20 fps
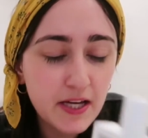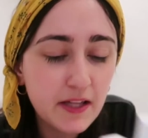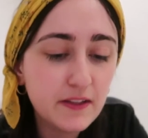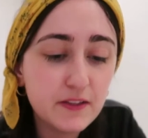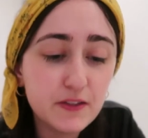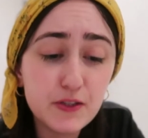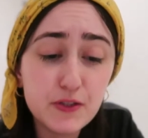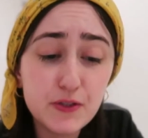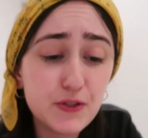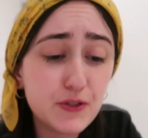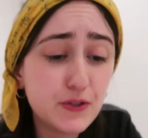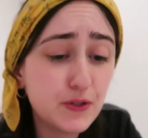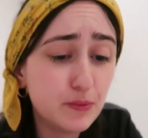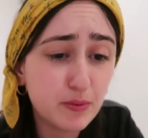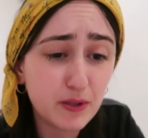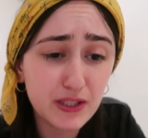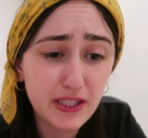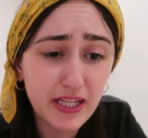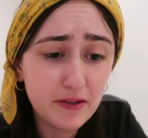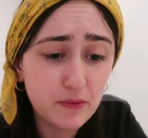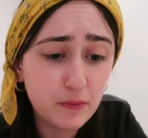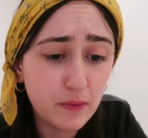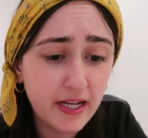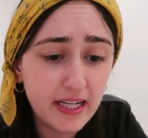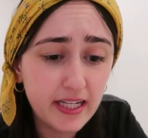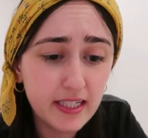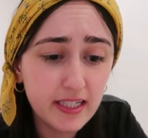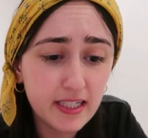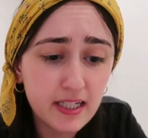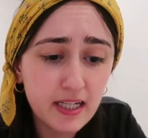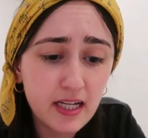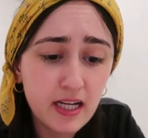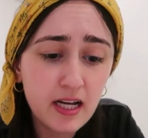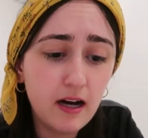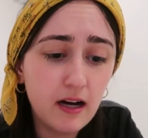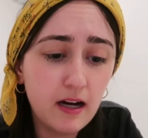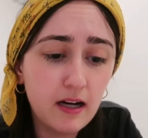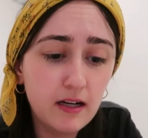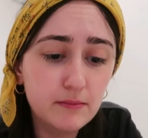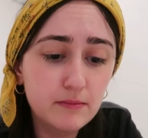This is super lightweight,
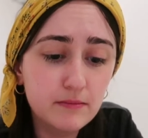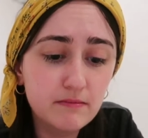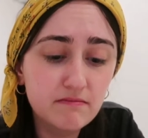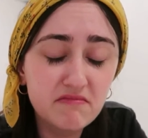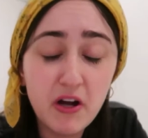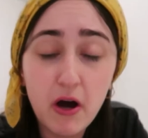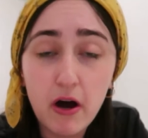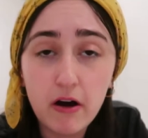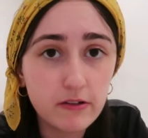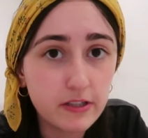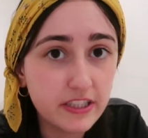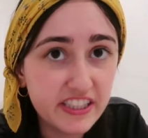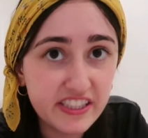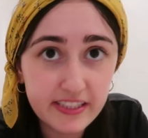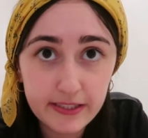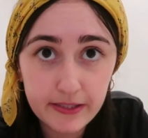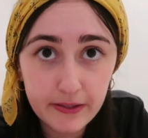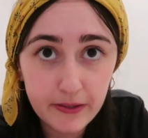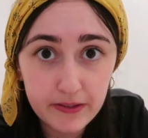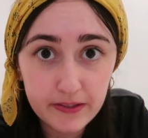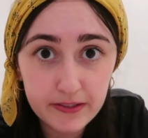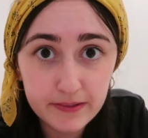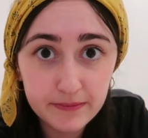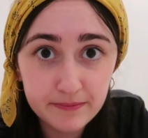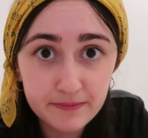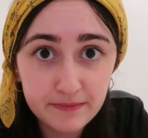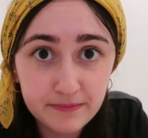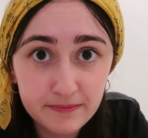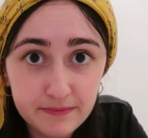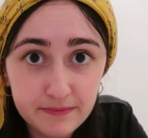not greasy at all.